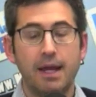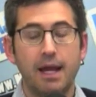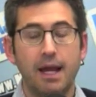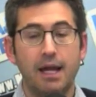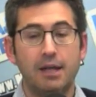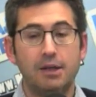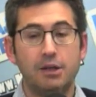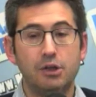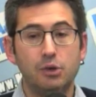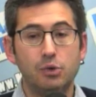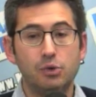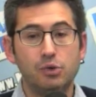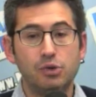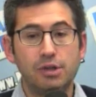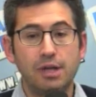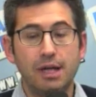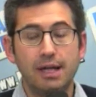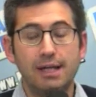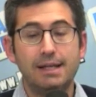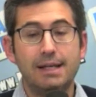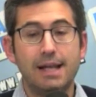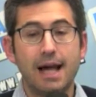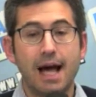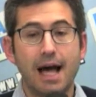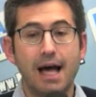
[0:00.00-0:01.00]
And you
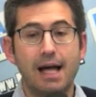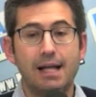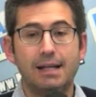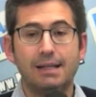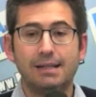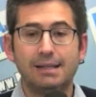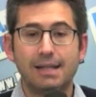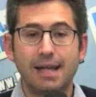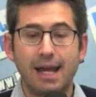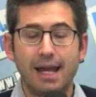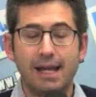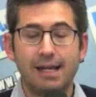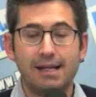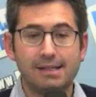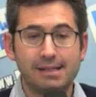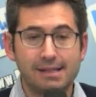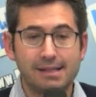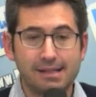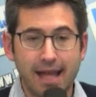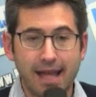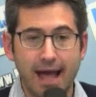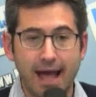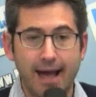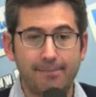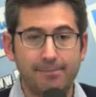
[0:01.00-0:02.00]
did not take
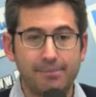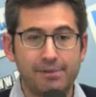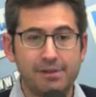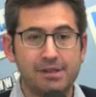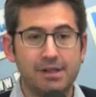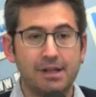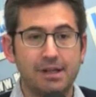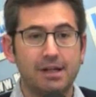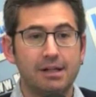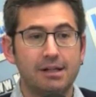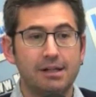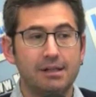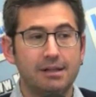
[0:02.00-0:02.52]
steps